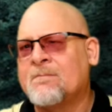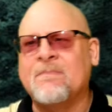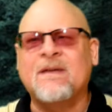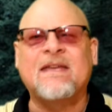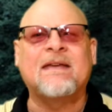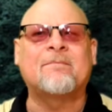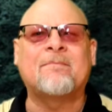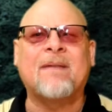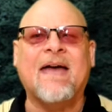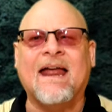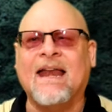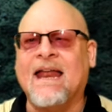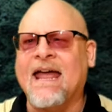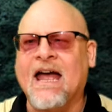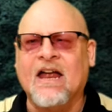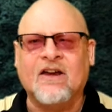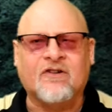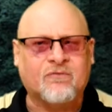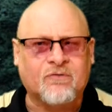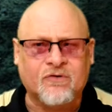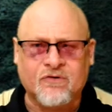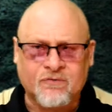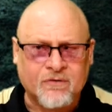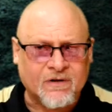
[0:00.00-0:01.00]
me and Matt
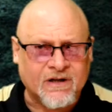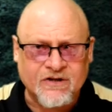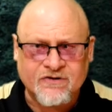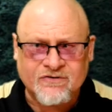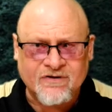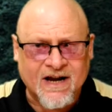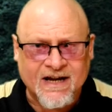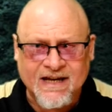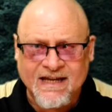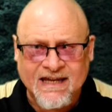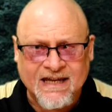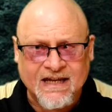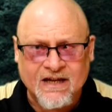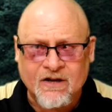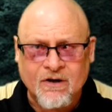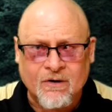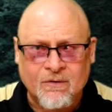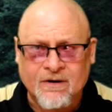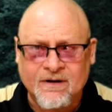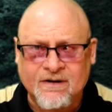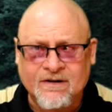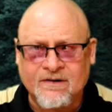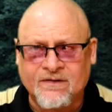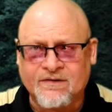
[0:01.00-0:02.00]
Hatch was really trying to get
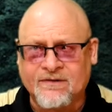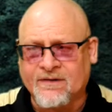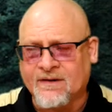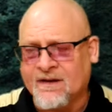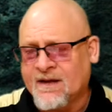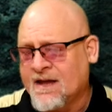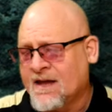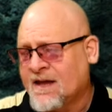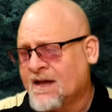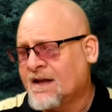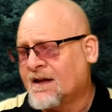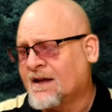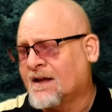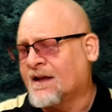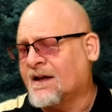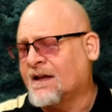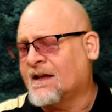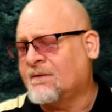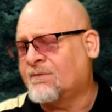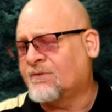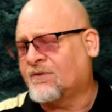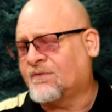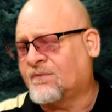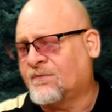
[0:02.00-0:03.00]
going, because
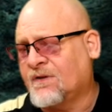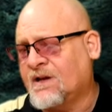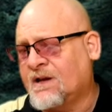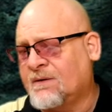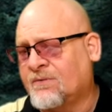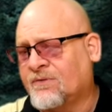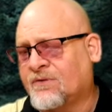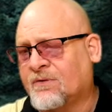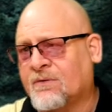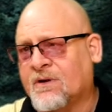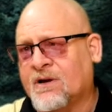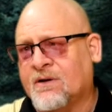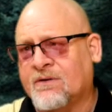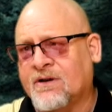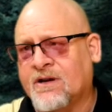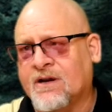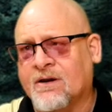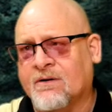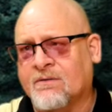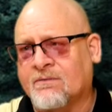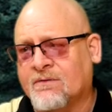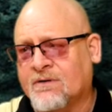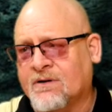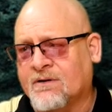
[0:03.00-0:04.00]
he was the one
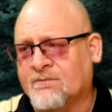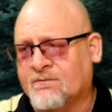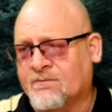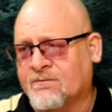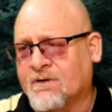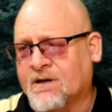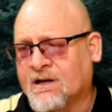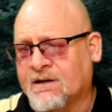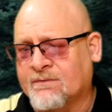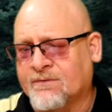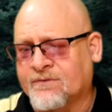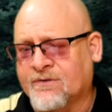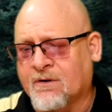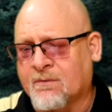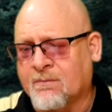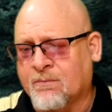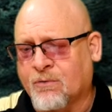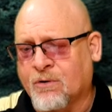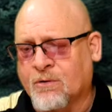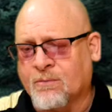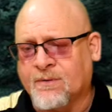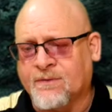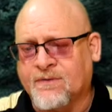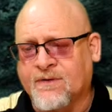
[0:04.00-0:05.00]
that, really was on
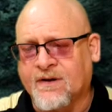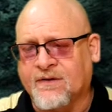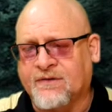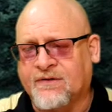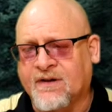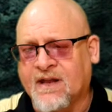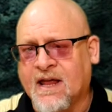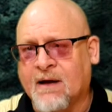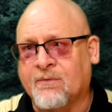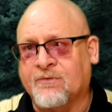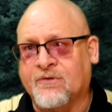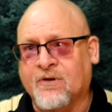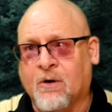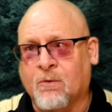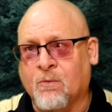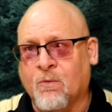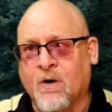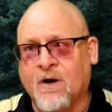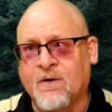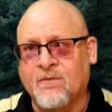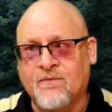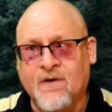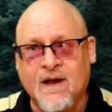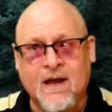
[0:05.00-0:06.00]
board with this, and that was our
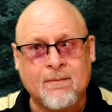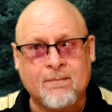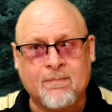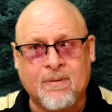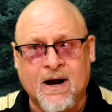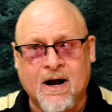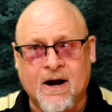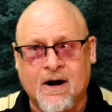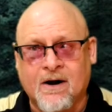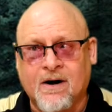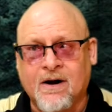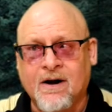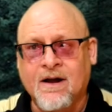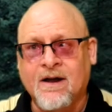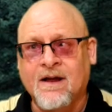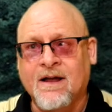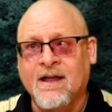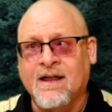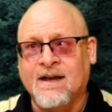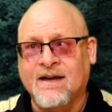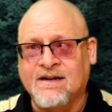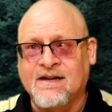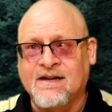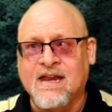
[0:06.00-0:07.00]
1 vampire
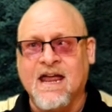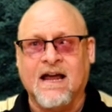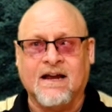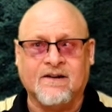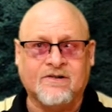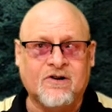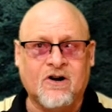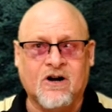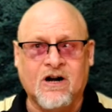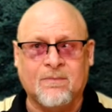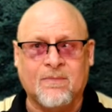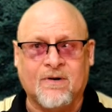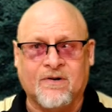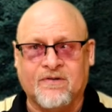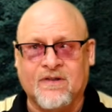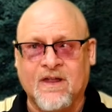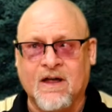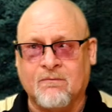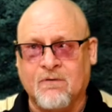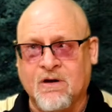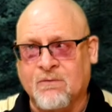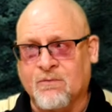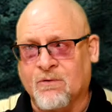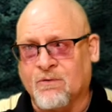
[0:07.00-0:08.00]
deck tournaments
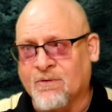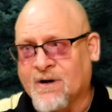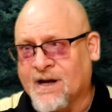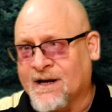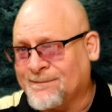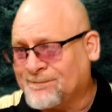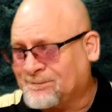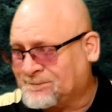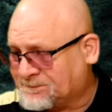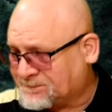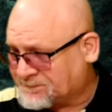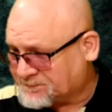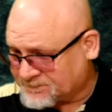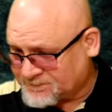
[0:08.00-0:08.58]
that we were running.